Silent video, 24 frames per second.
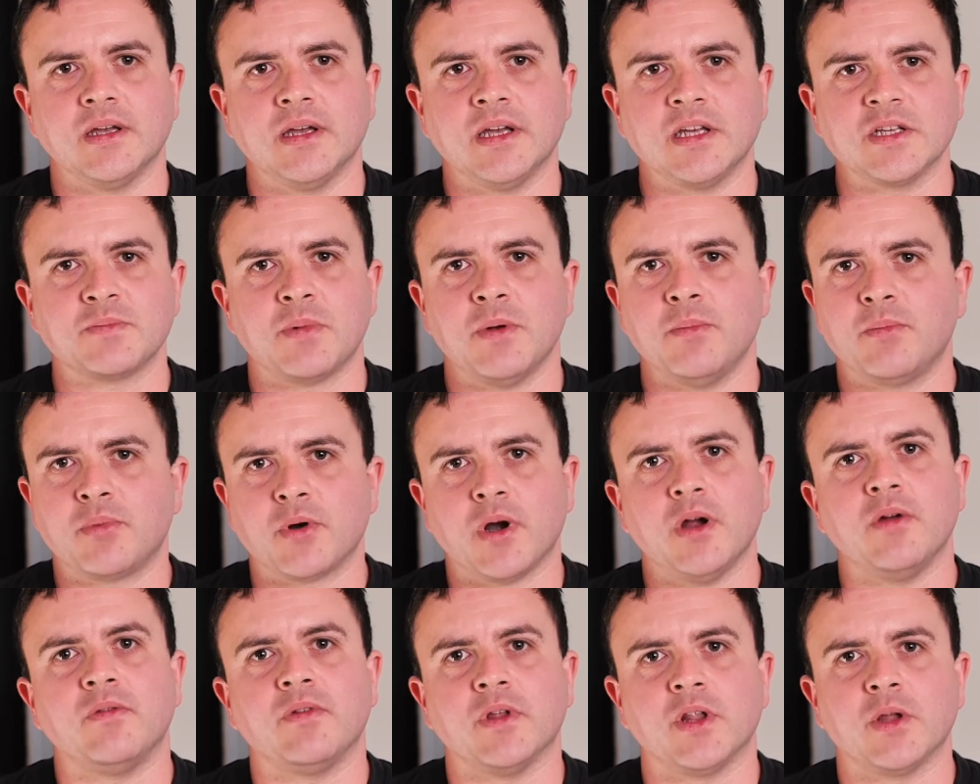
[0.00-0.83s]
It's been
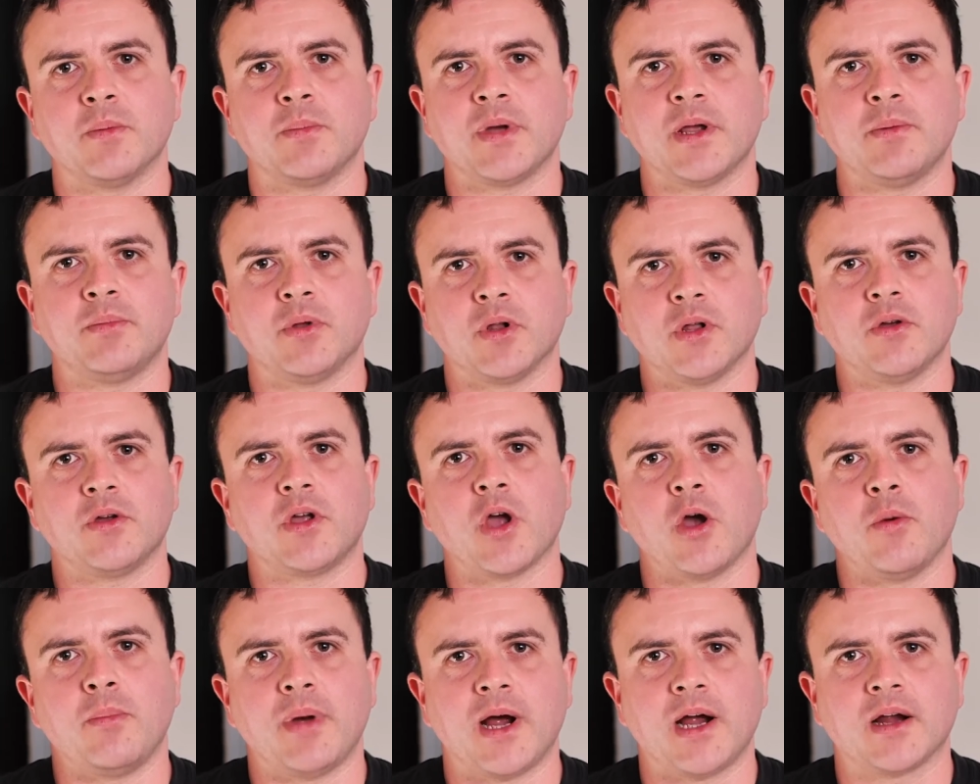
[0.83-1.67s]
proven that people who
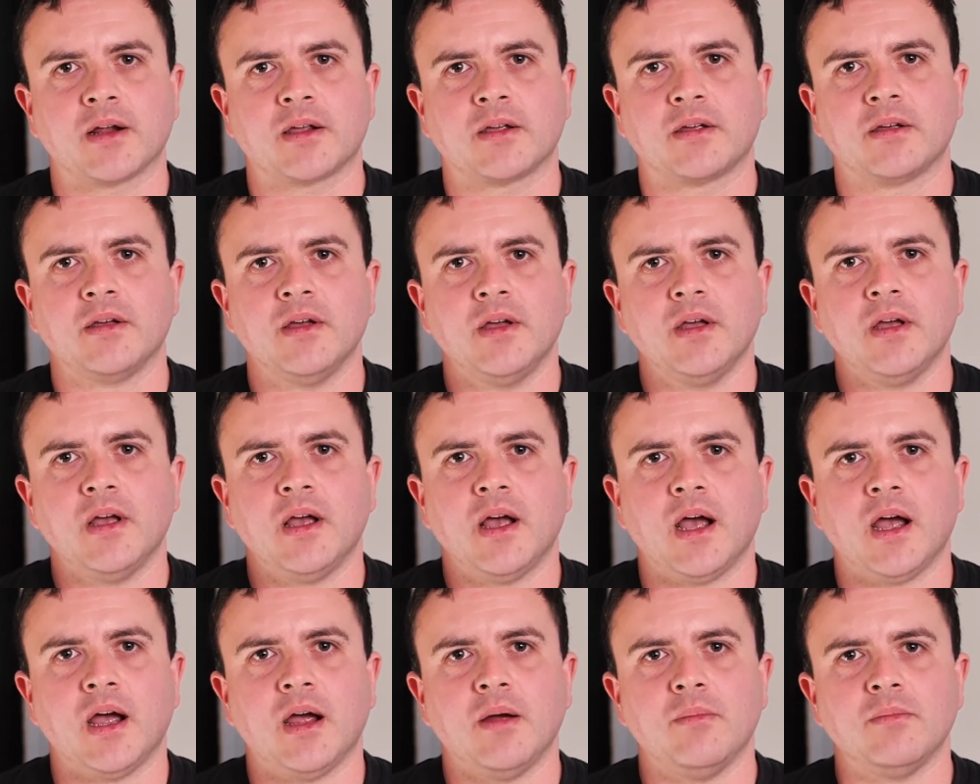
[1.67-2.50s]
go back
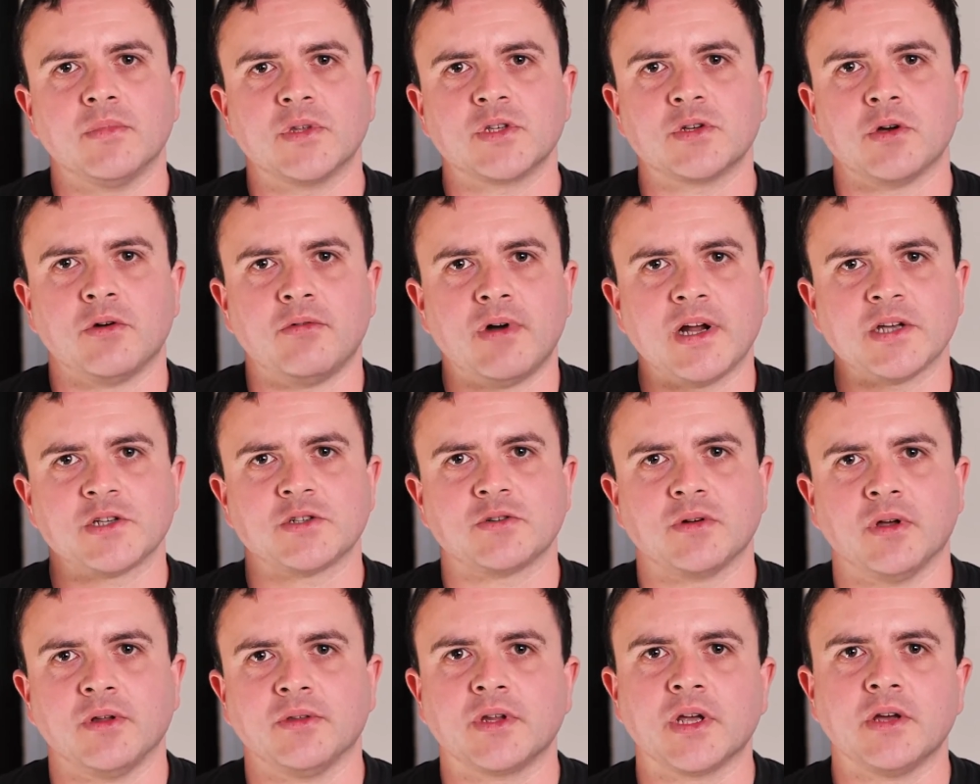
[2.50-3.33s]
to a
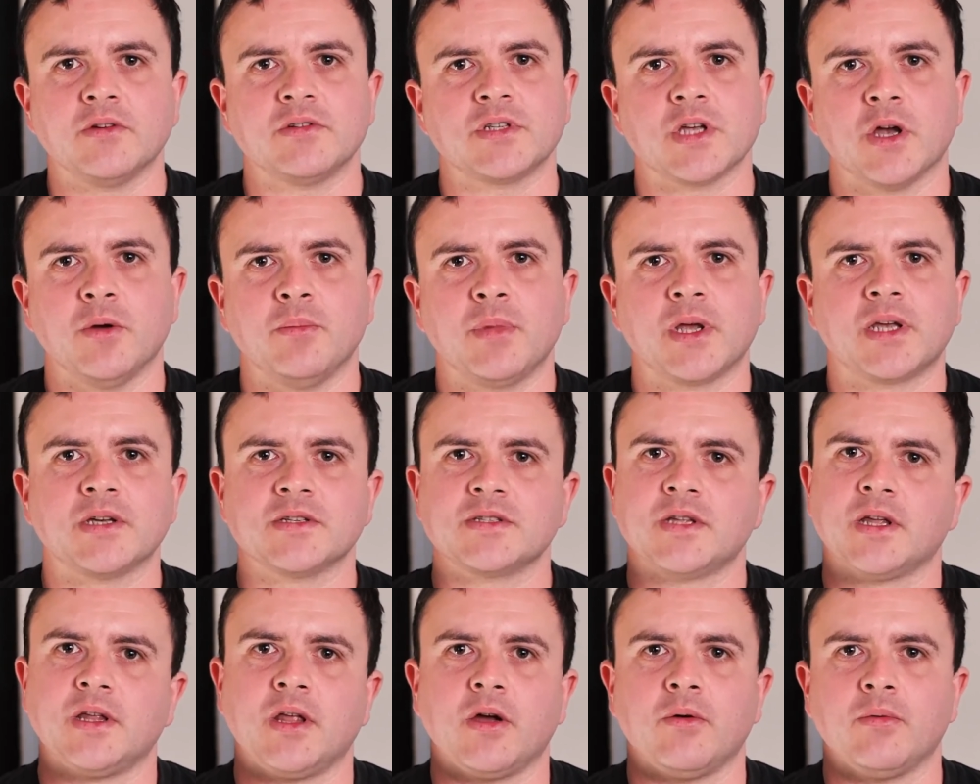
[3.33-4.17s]
restaurant do so because
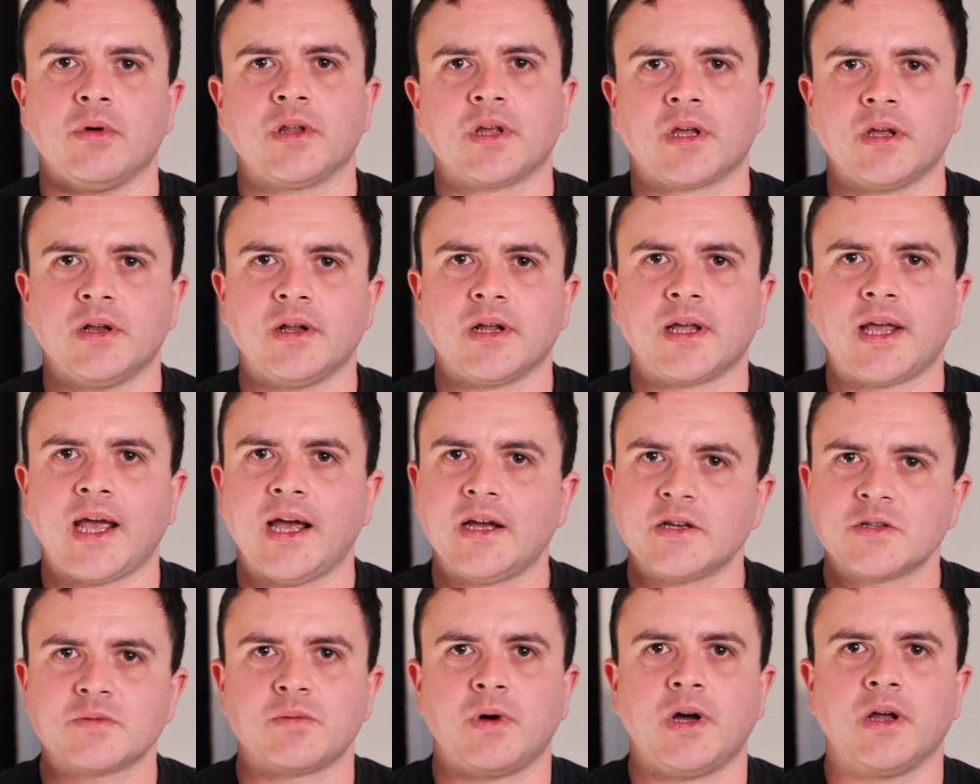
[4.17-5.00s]
they know what they're going to
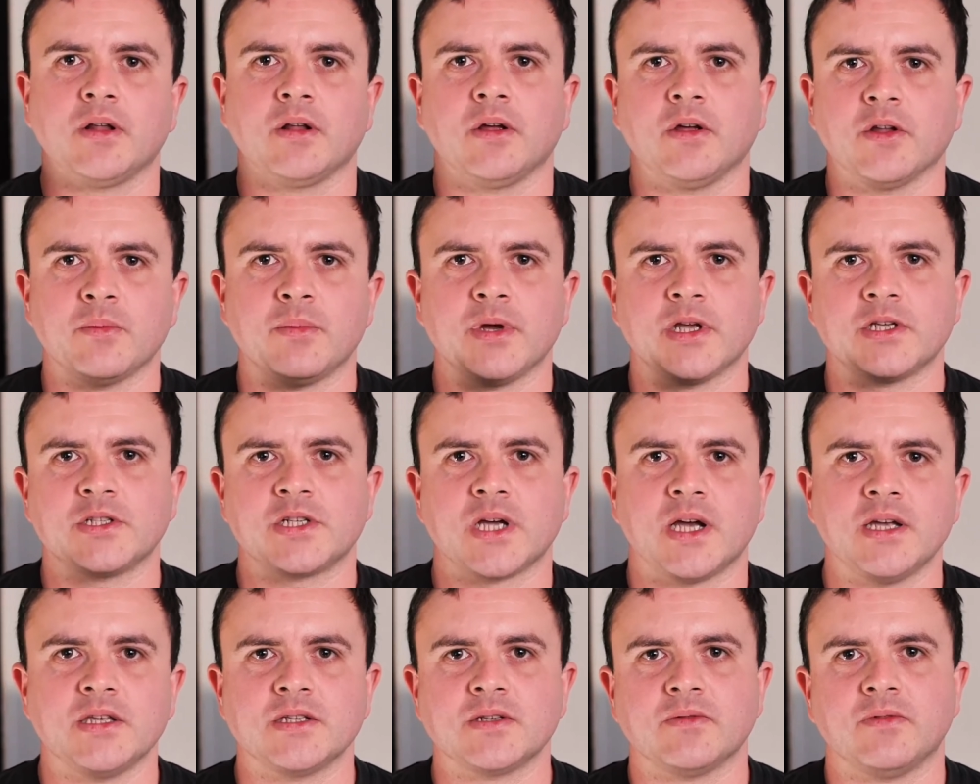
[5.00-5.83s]
get. It's why a lot of the big
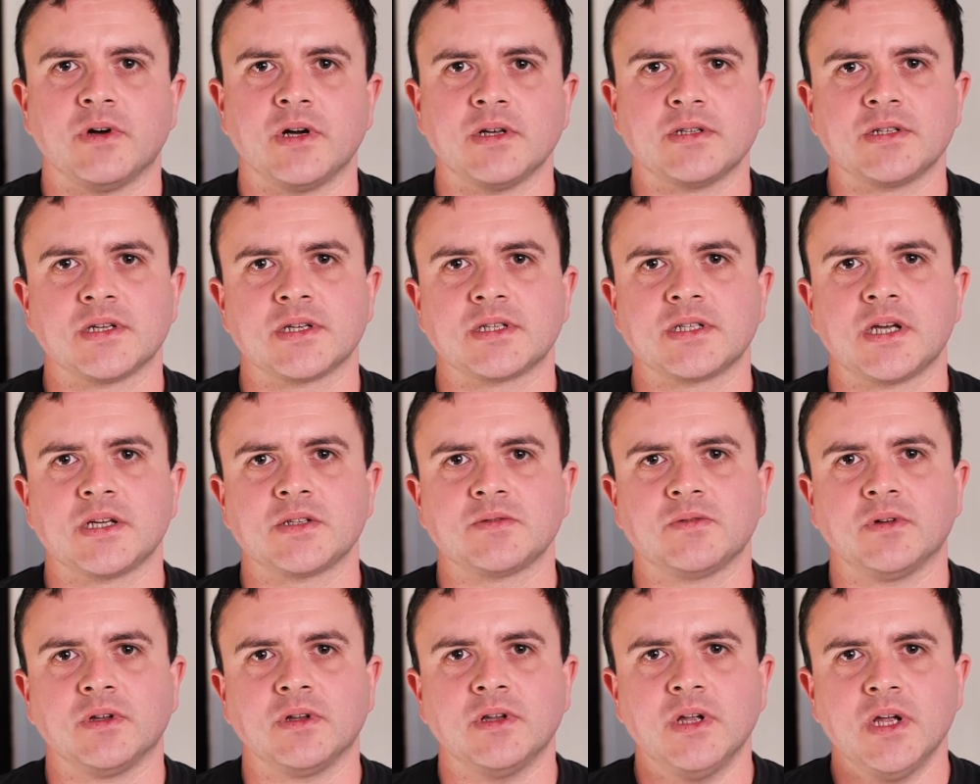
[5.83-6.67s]
chains are very
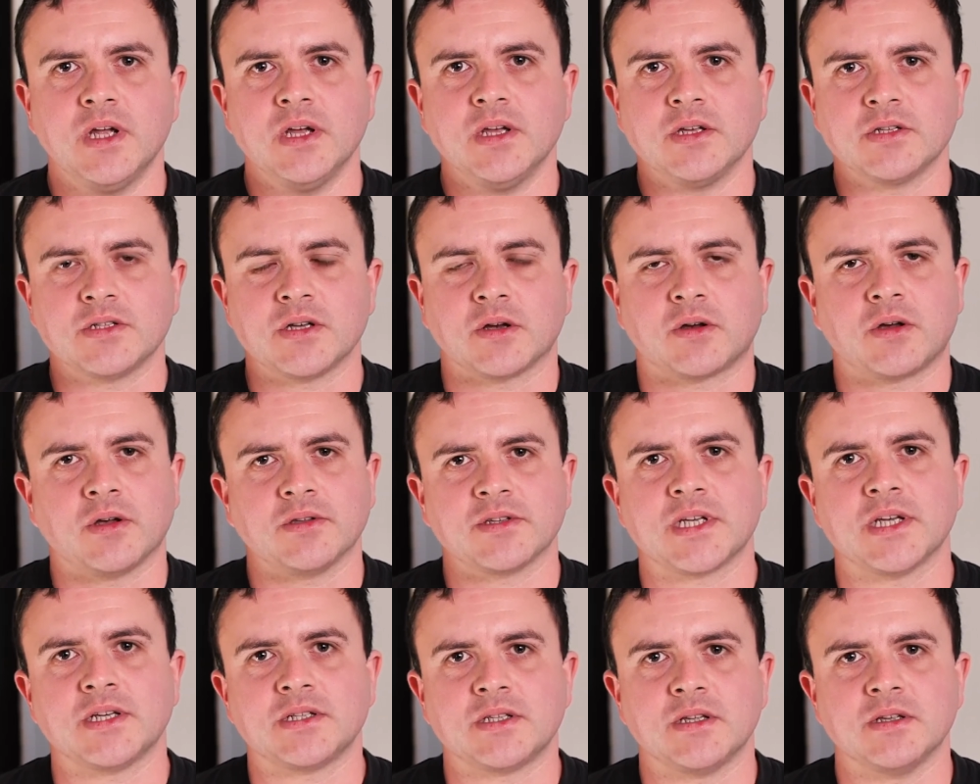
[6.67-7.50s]
successful. So
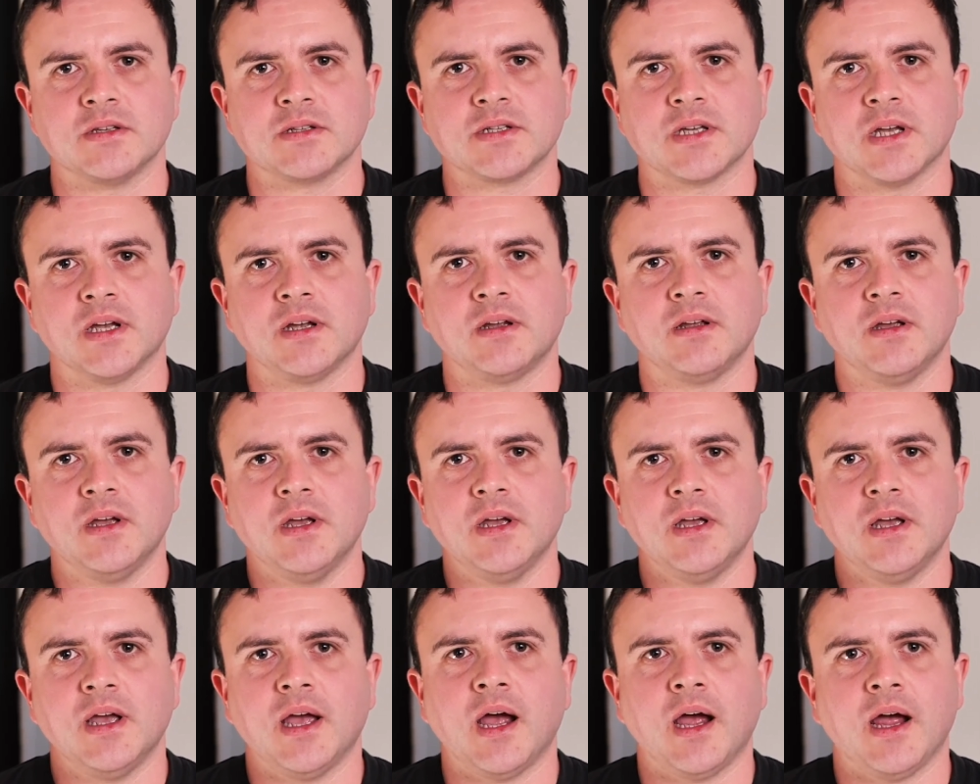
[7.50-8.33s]
consistency
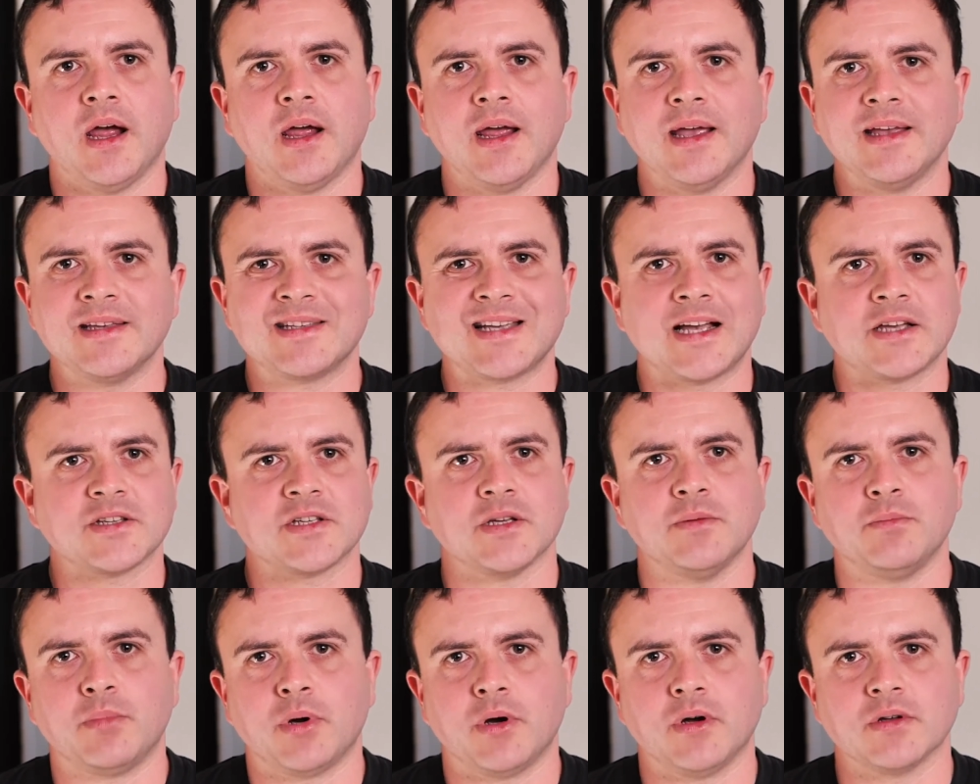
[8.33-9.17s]
is as
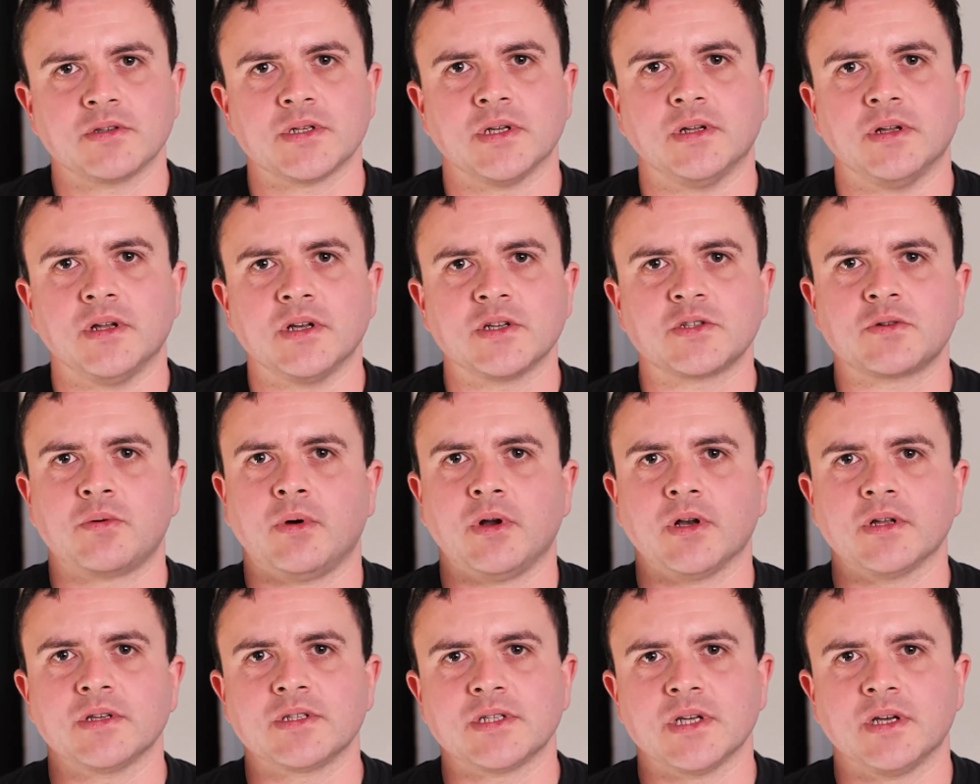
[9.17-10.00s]
important as
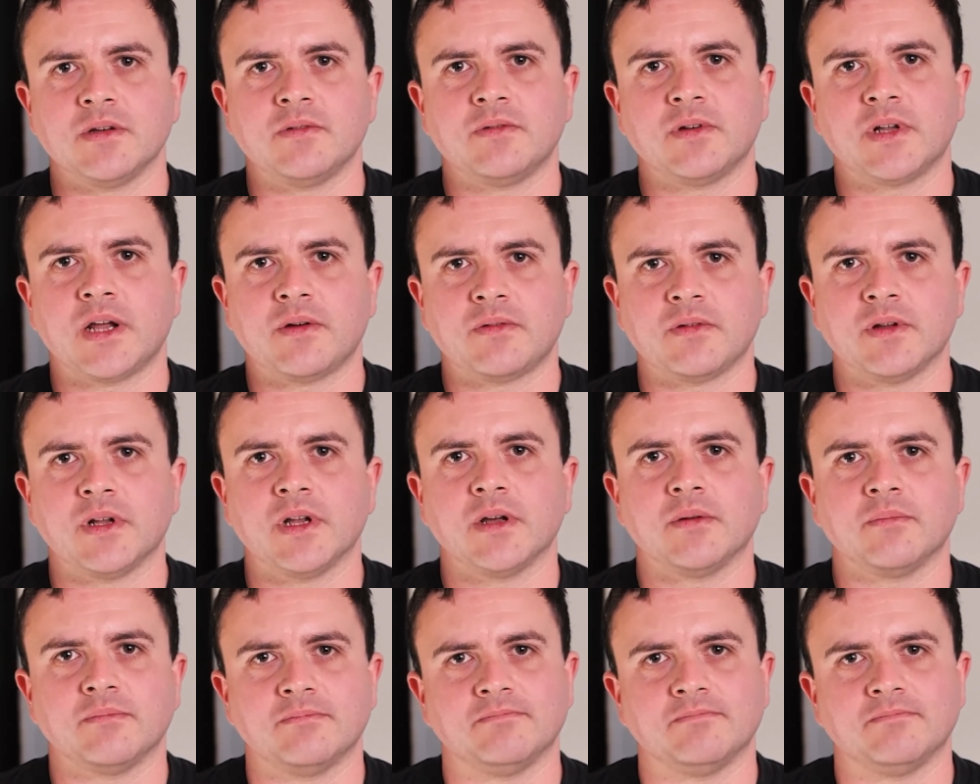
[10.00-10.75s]
quality, for definite.